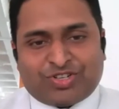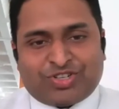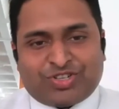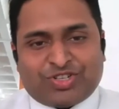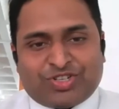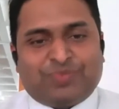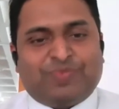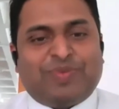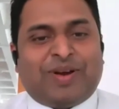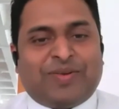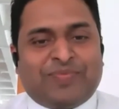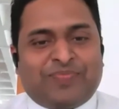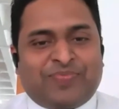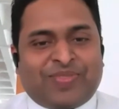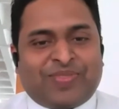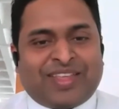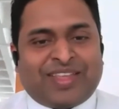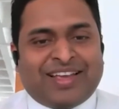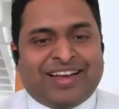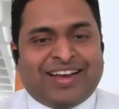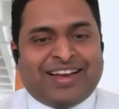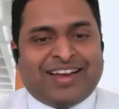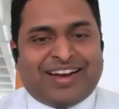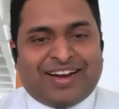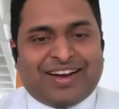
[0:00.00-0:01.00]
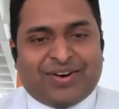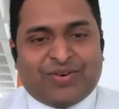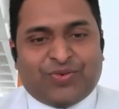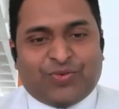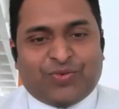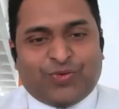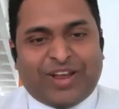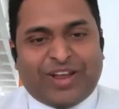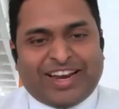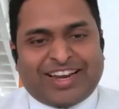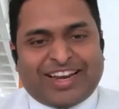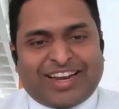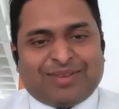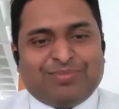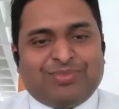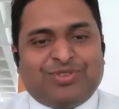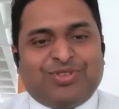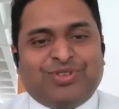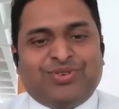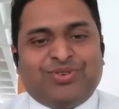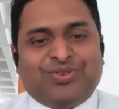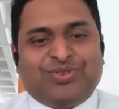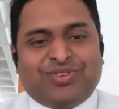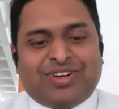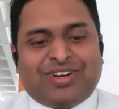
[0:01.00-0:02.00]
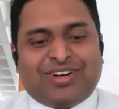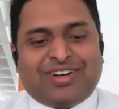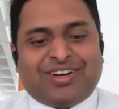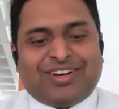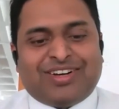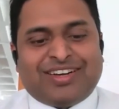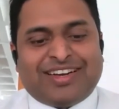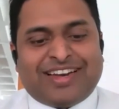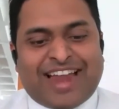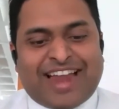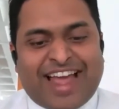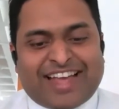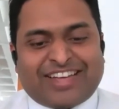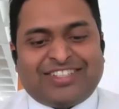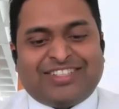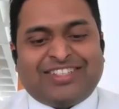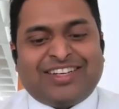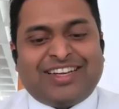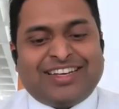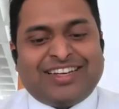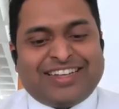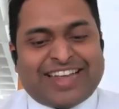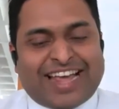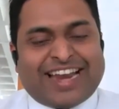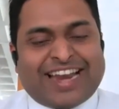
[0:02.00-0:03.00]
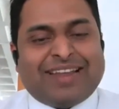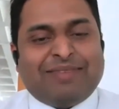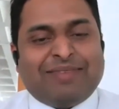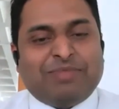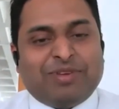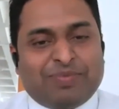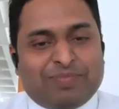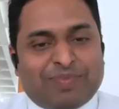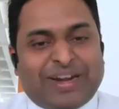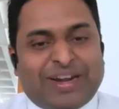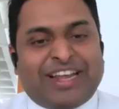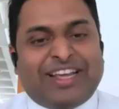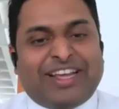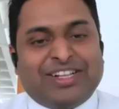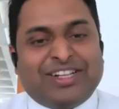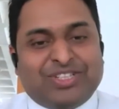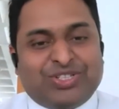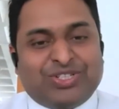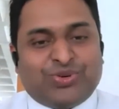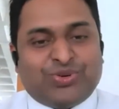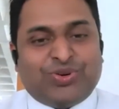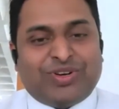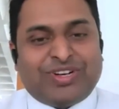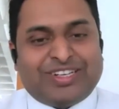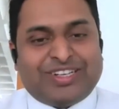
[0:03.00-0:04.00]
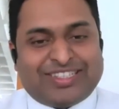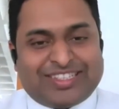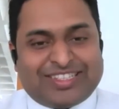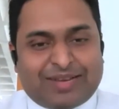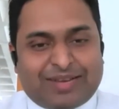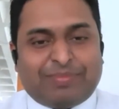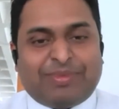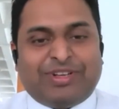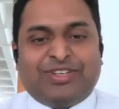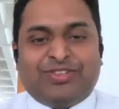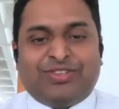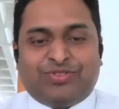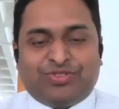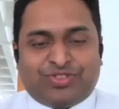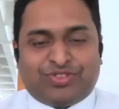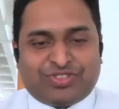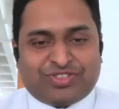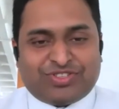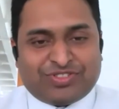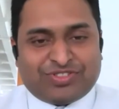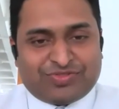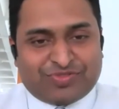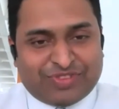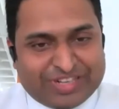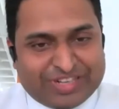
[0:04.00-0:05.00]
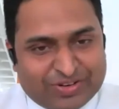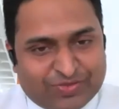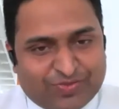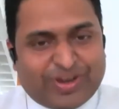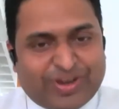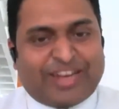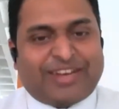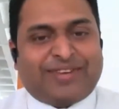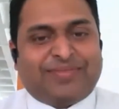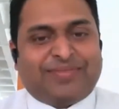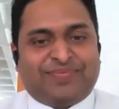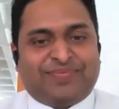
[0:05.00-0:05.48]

Sushma. Welcome to National Dynamic Medical Student Summit 2021.